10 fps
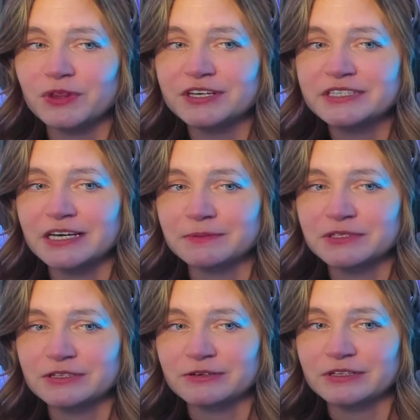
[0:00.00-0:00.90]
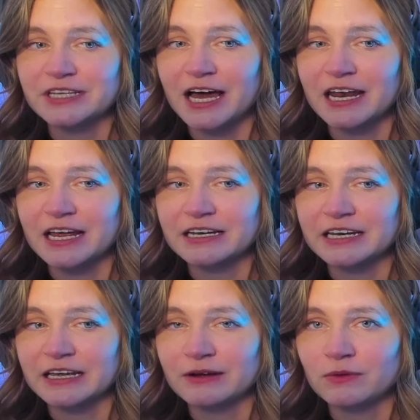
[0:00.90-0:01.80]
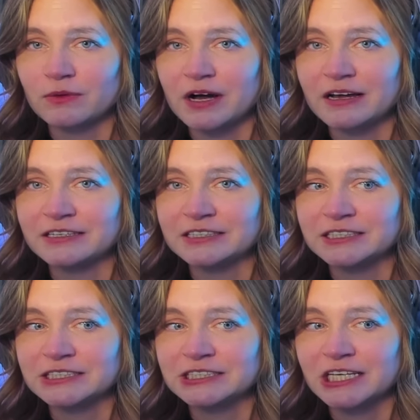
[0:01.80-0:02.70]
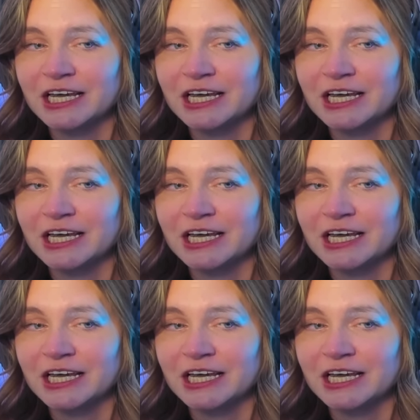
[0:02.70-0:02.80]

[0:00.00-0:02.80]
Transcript: this episode, that ending was